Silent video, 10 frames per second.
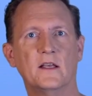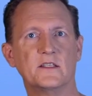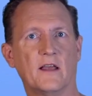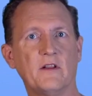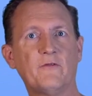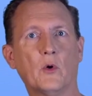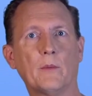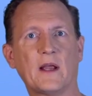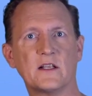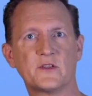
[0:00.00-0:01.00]
74
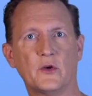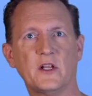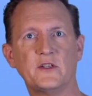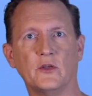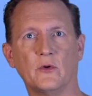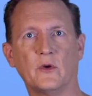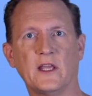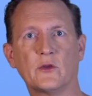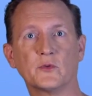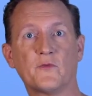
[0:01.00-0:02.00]
minus 32
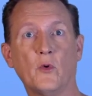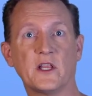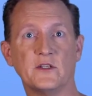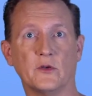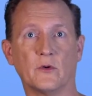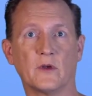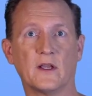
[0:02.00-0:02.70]
equals 42.